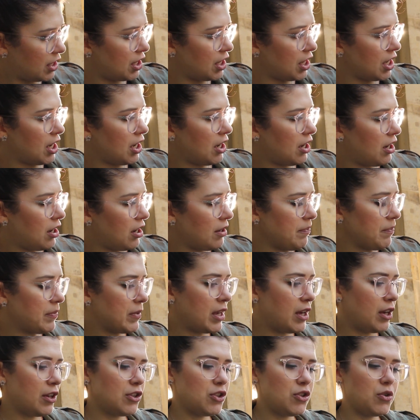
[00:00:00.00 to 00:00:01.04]
here
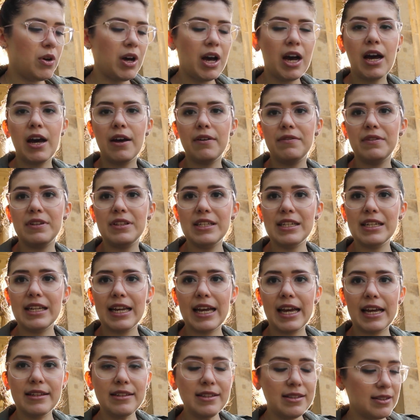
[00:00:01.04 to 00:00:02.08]
you have the
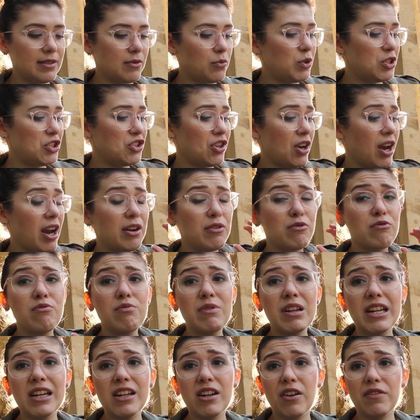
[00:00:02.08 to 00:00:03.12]
lens, which I
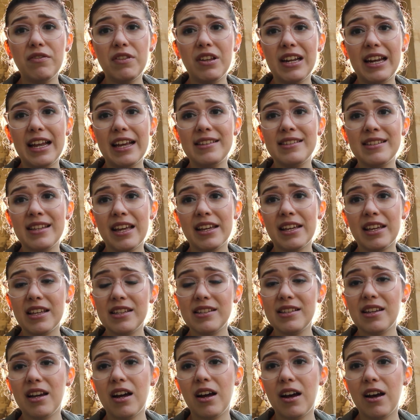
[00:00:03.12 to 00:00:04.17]
really love the lens. Like,
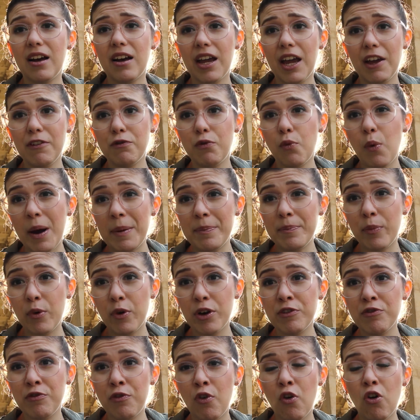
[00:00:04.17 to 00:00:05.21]
it's a
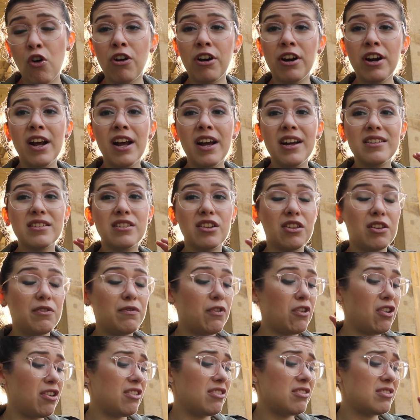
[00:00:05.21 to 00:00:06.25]
f1.4, so the
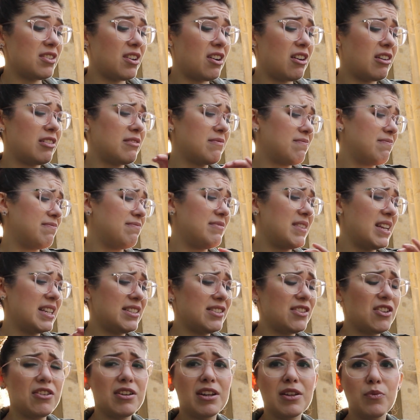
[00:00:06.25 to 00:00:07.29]
photos are
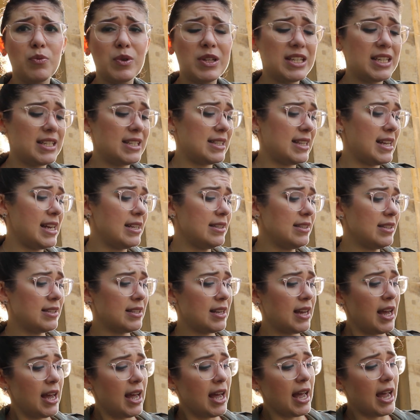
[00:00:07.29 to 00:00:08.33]
stunning with this lens.
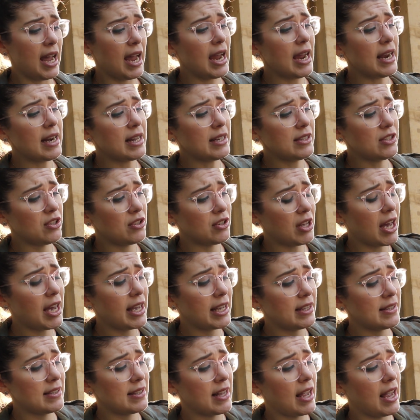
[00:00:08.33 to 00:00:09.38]
And as
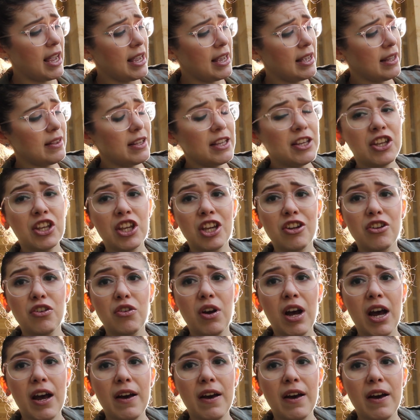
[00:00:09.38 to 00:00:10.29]
I say, in here you